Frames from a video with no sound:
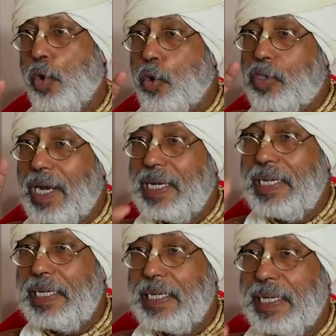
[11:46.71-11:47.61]

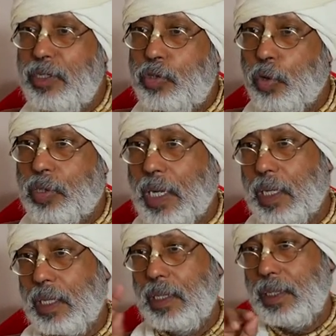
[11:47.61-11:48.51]
totally in total
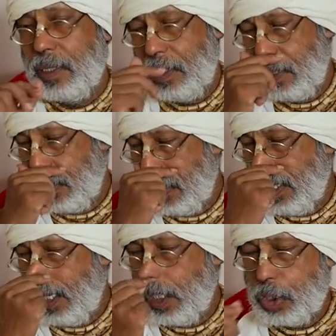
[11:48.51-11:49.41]

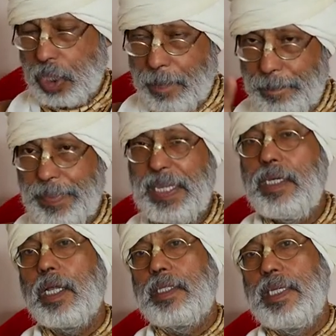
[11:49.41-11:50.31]

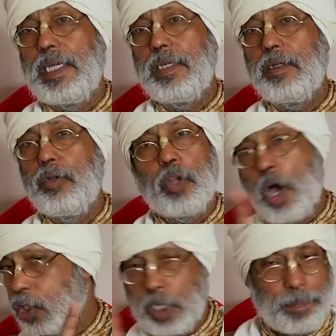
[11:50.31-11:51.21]
sampriyate
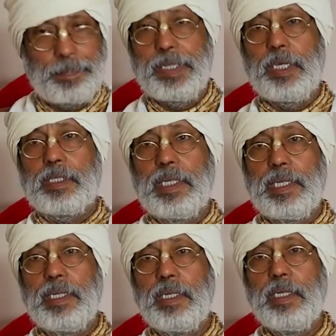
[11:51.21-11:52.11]
no
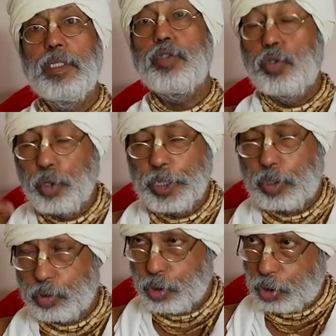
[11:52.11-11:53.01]
sampriyate
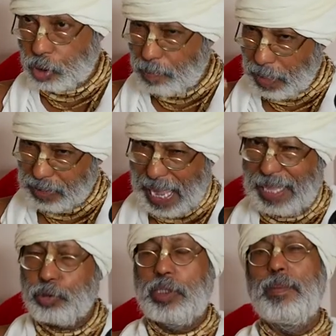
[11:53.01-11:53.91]
durito dushta
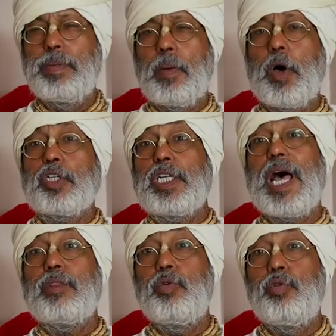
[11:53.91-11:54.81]
masaduti brahm
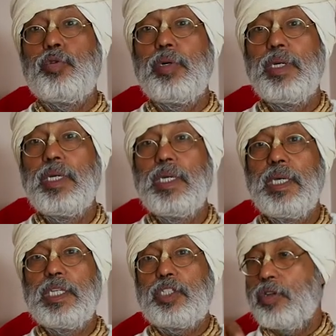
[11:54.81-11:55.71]
asadu
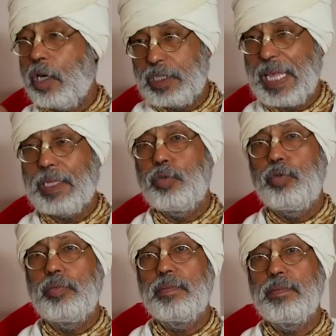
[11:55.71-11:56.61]
is not
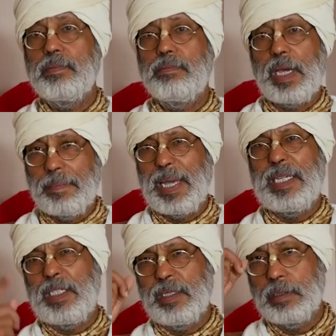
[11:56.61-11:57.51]
sadhu my
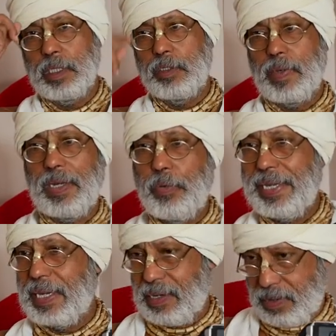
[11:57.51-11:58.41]
mind is very
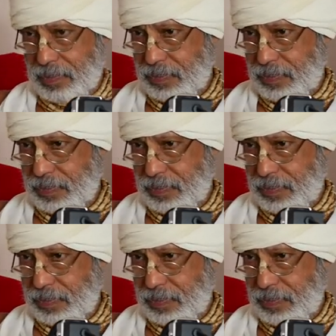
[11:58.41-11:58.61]
wicked